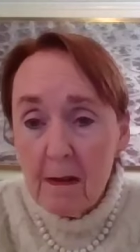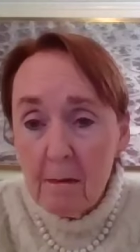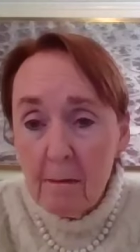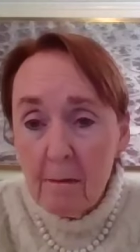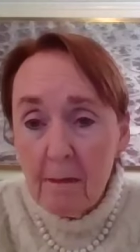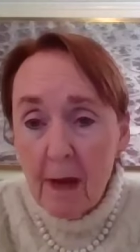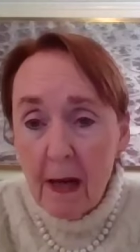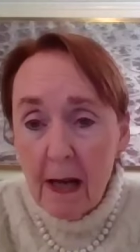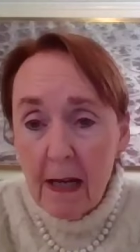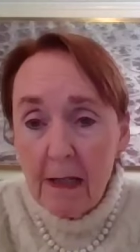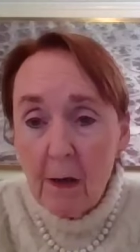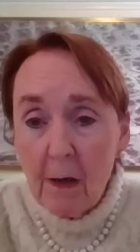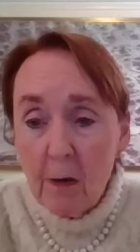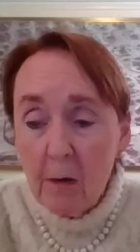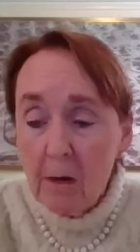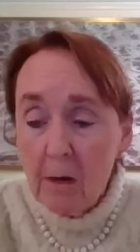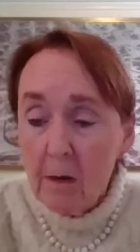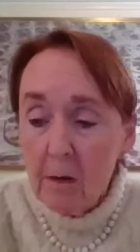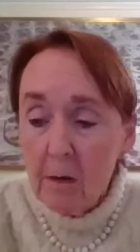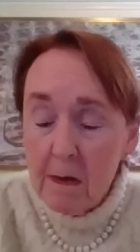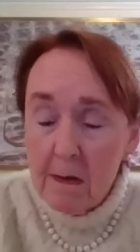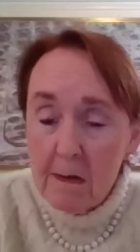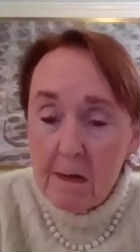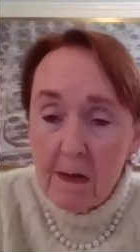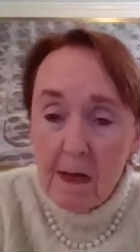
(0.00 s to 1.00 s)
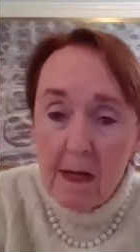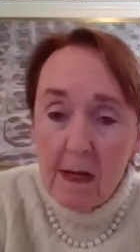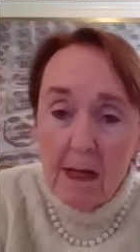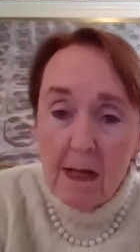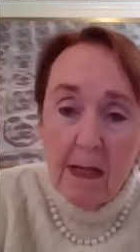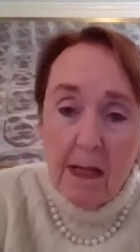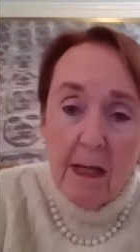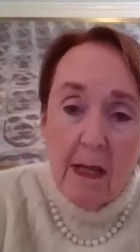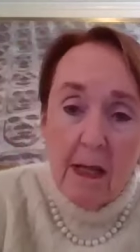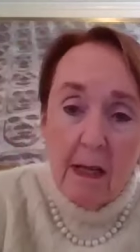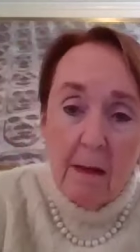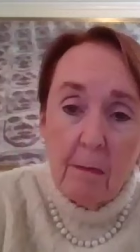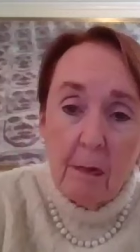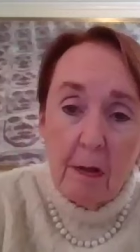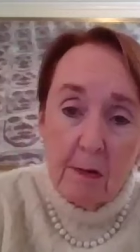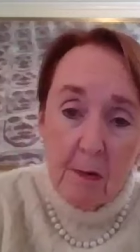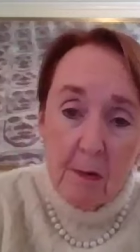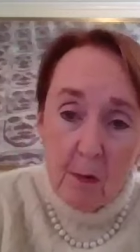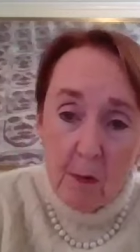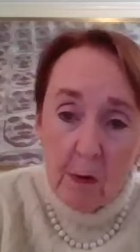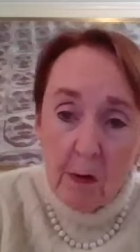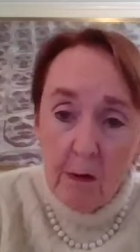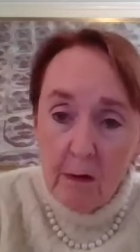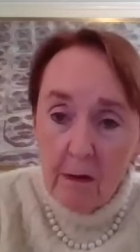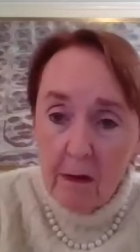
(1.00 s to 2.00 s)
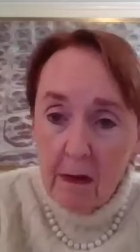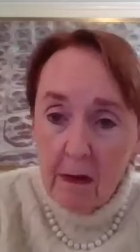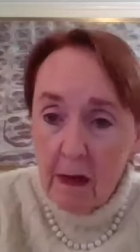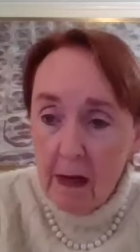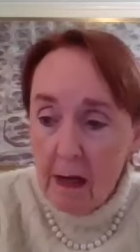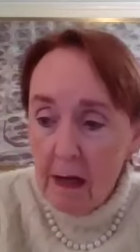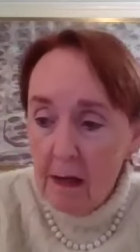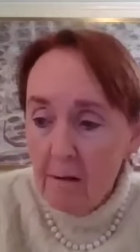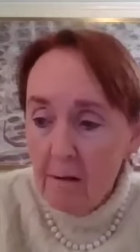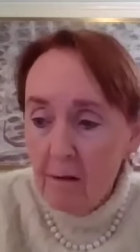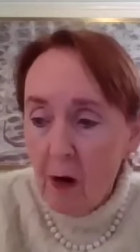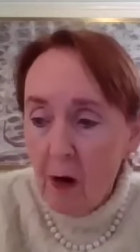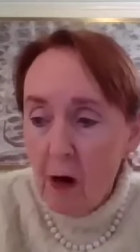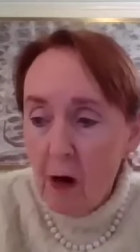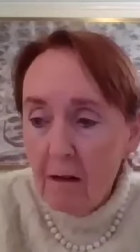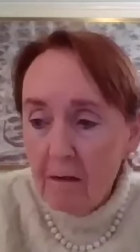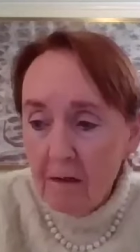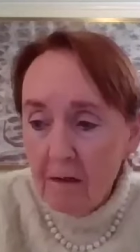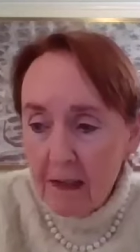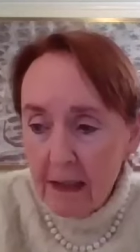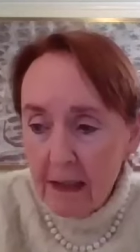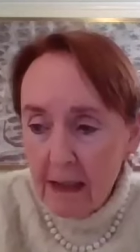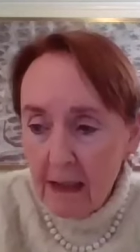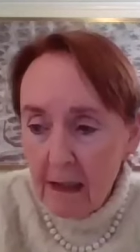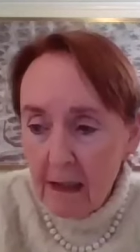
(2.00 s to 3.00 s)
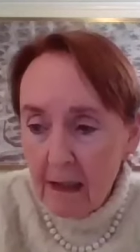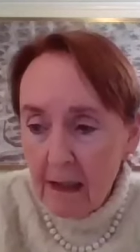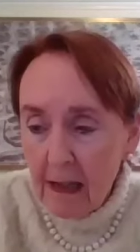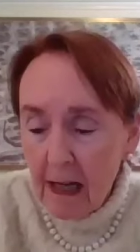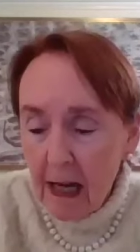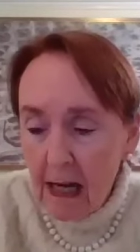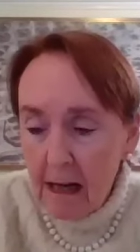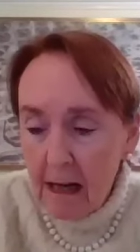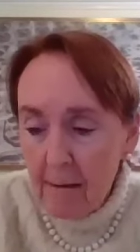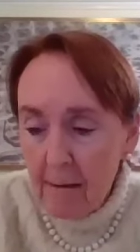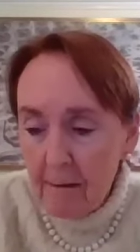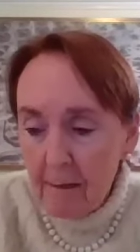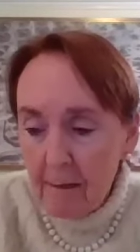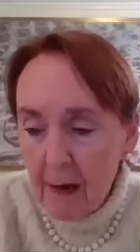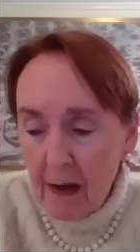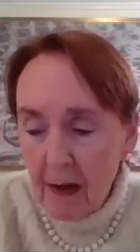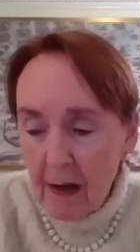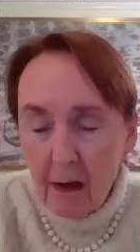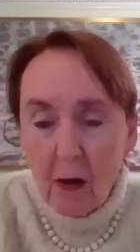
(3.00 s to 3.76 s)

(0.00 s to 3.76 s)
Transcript: Um, I know there is because we're involved in it um,